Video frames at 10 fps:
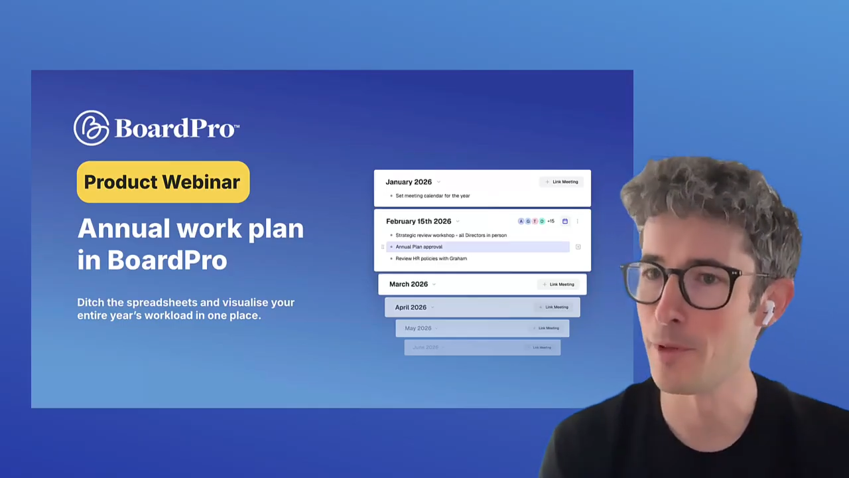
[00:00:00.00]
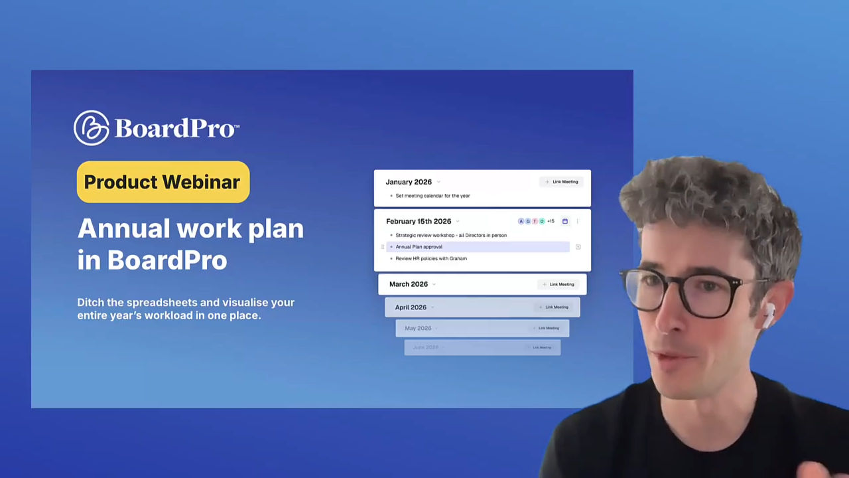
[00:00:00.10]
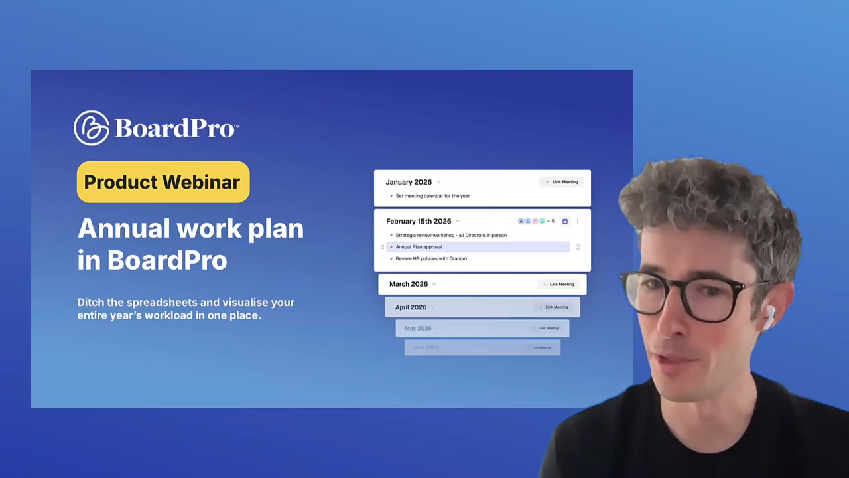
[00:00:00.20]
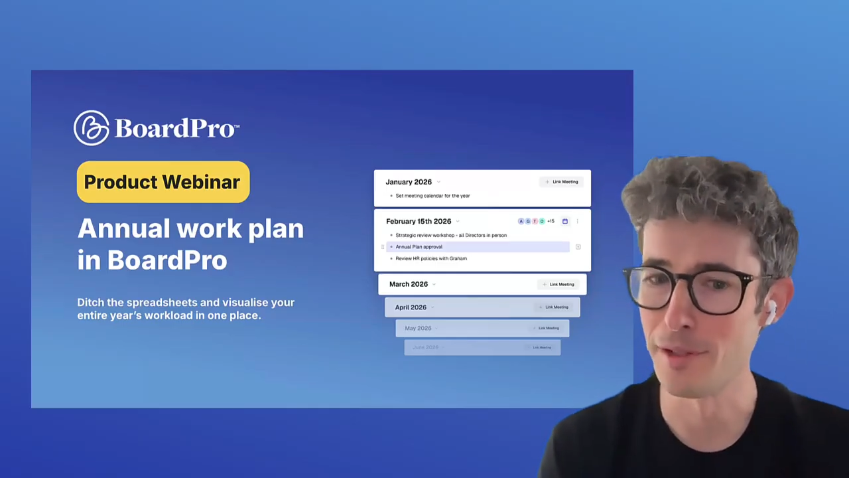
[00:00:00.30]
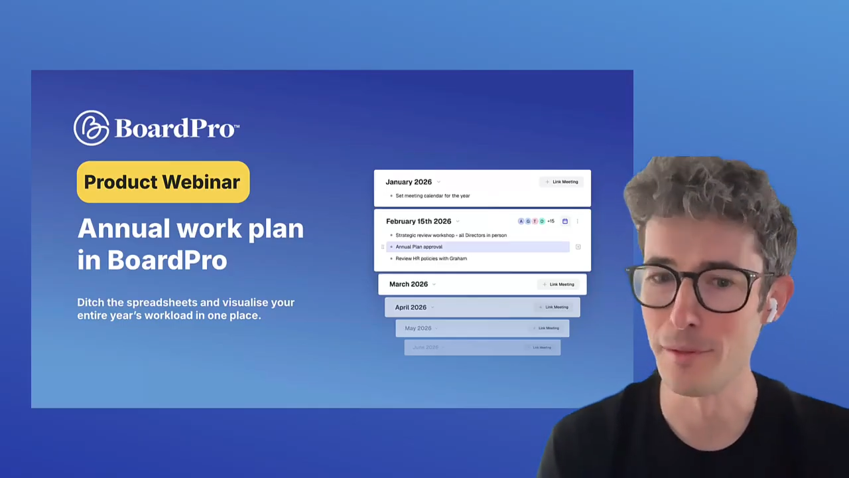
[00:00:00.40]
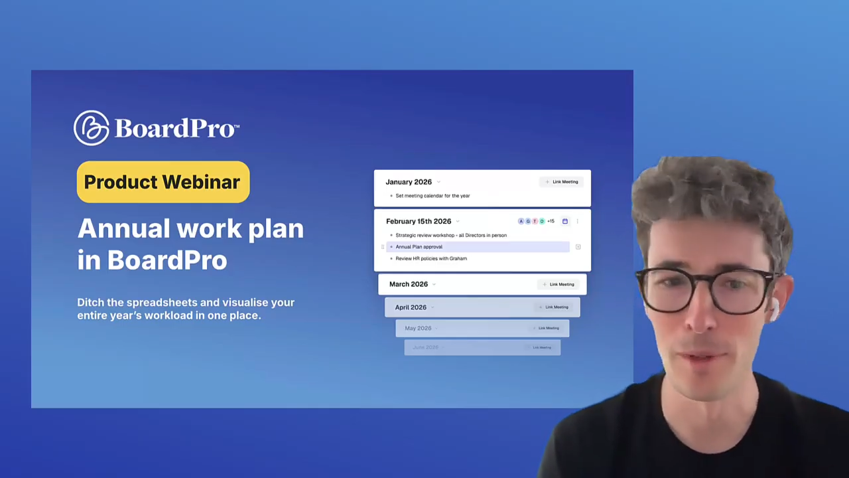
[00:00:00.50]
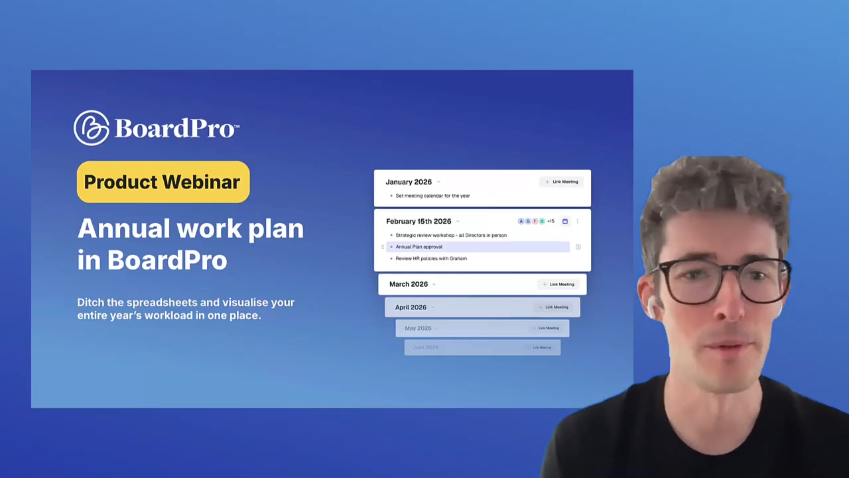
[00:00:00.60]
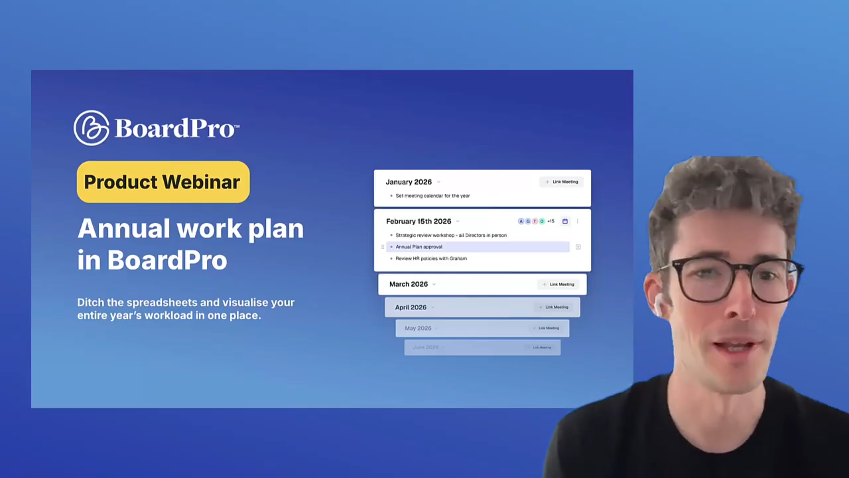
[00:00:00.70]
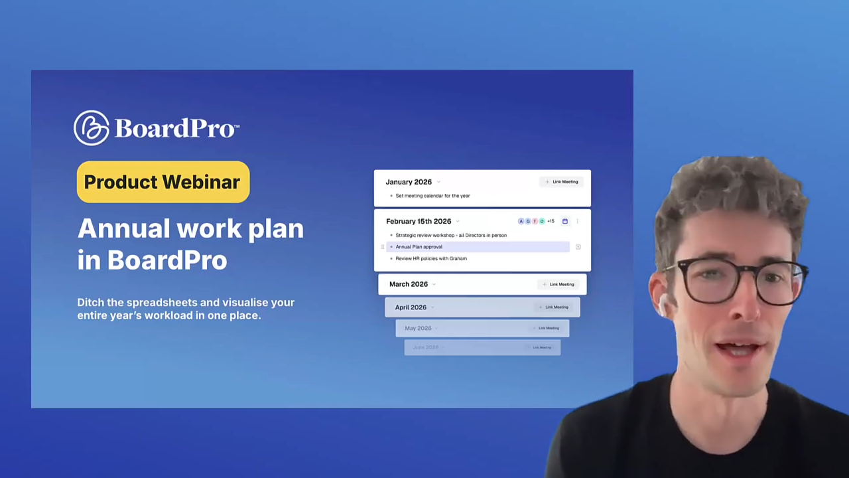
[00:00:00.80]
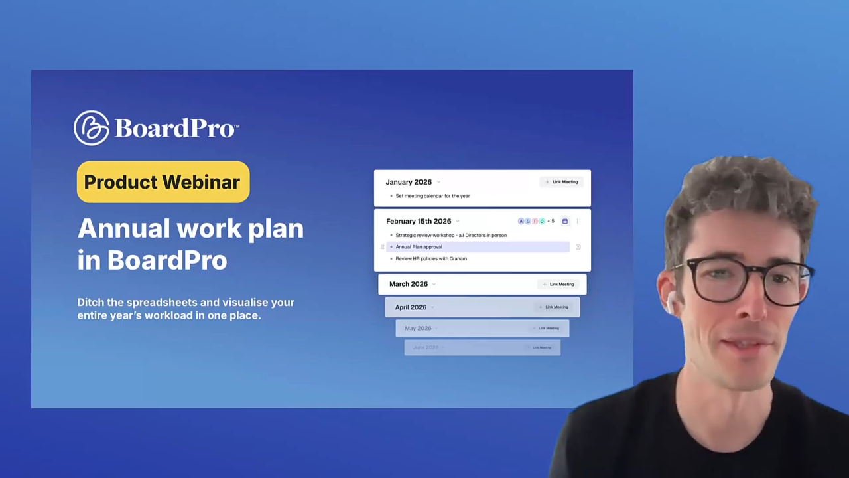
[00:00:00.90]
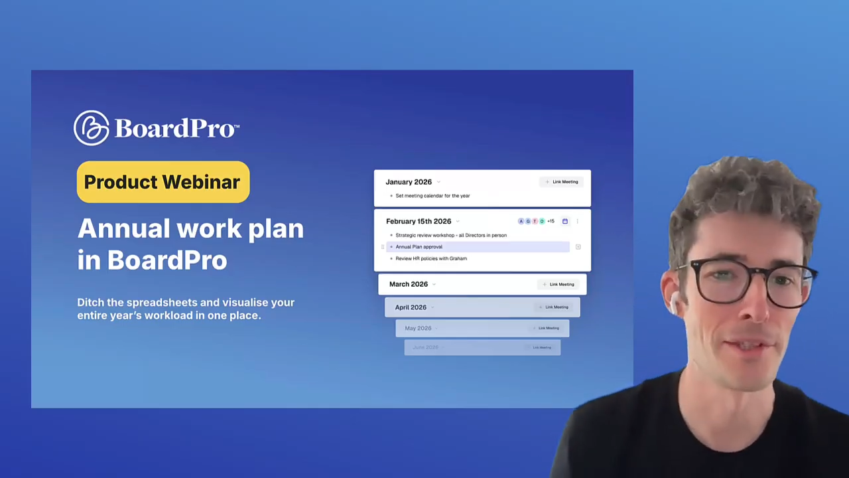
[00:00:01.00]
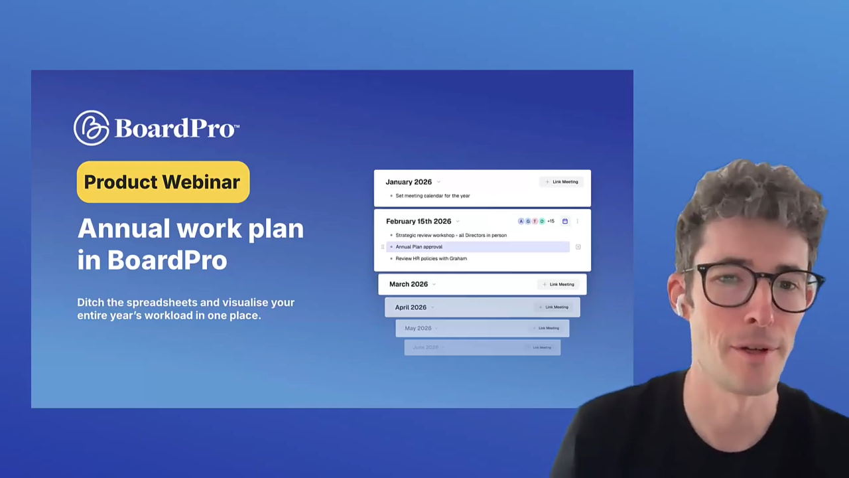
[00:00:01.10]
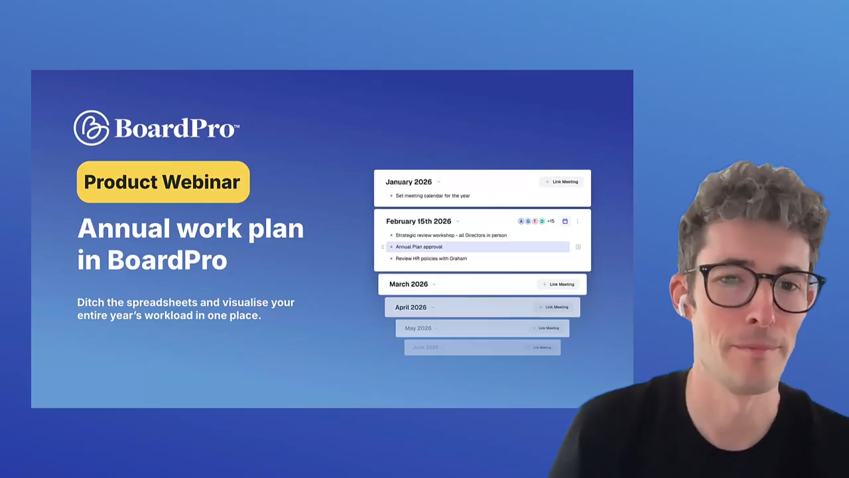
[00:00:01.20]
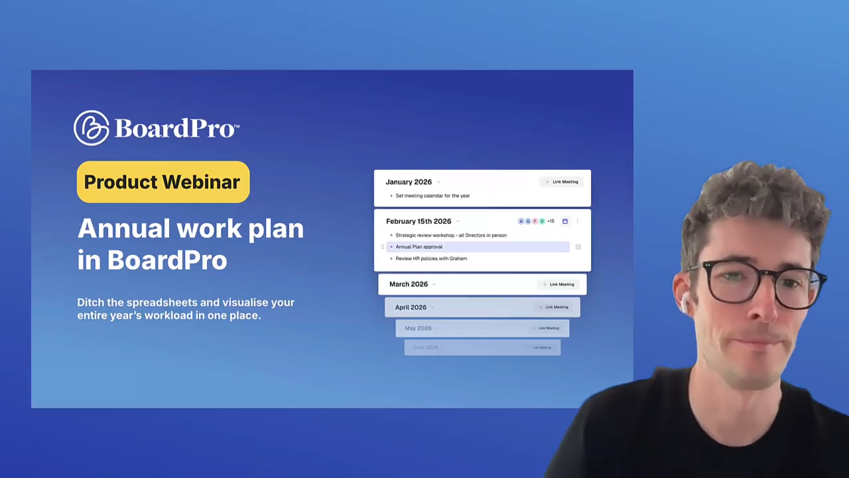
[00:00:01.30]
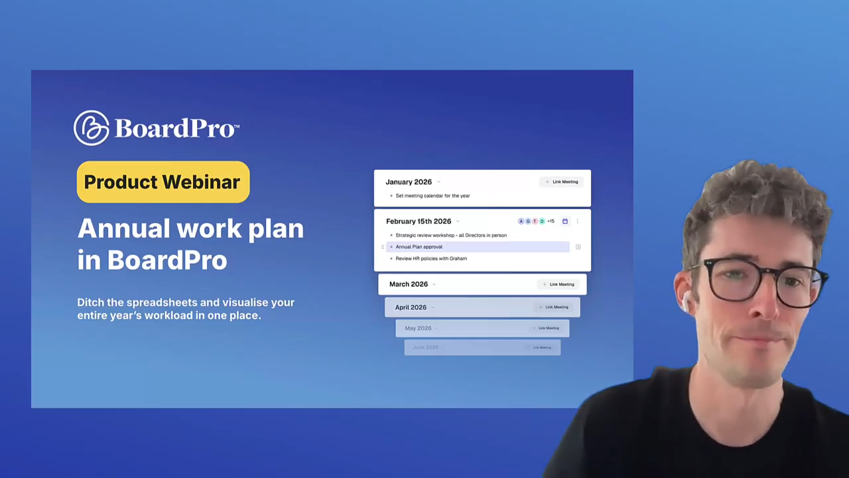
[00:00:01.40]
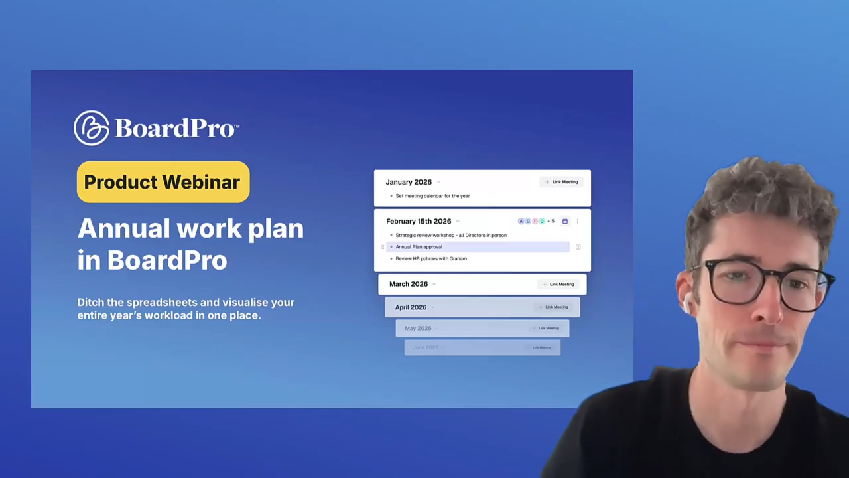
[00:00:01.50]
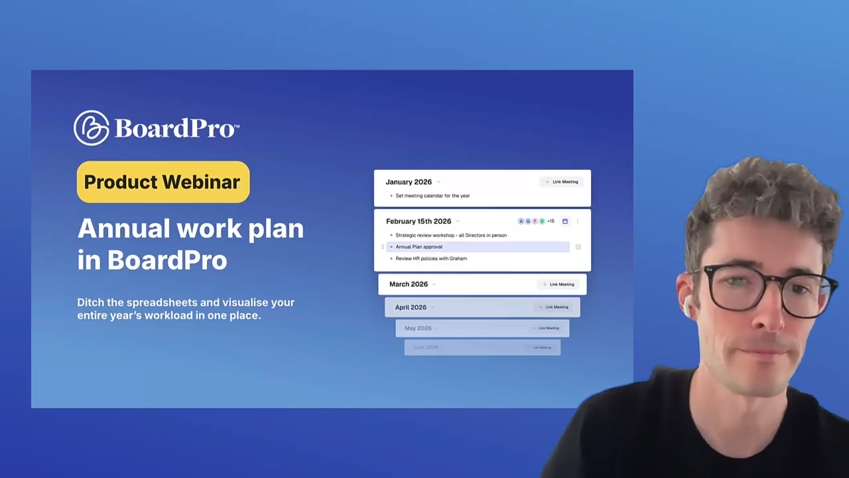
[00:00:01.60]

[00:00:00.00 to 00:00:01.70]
we will answer it.